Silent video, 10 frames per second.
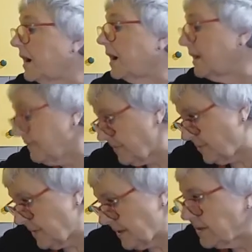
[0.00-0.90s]
I haven't
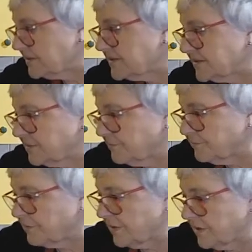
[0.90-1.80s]
got my glasses on.
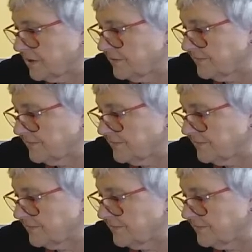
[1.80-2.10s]
Broil.